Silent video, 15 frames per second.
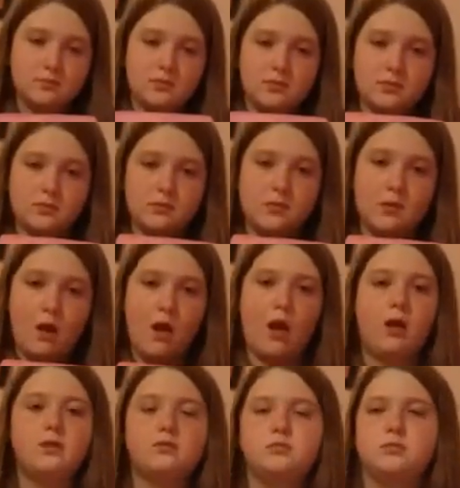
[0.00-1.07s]
Got my
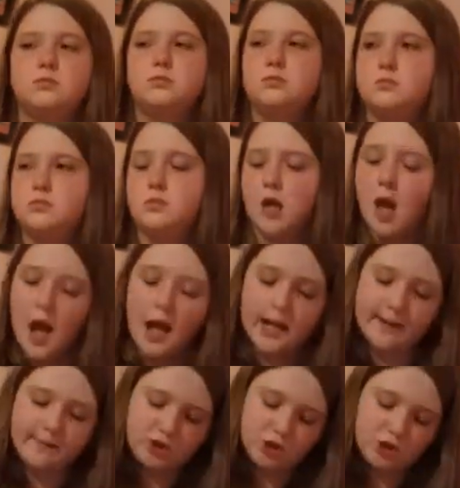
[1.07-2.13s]
jumbo fake air cap.
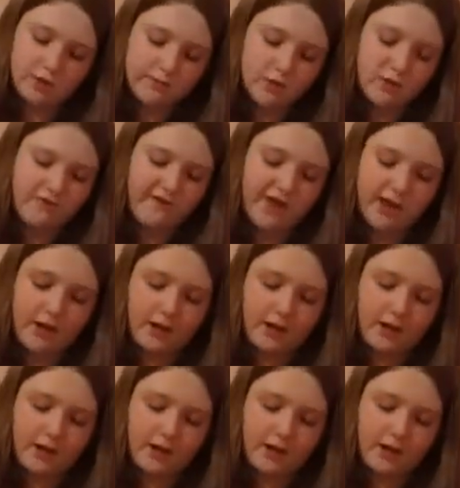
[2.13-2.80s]
Squishy.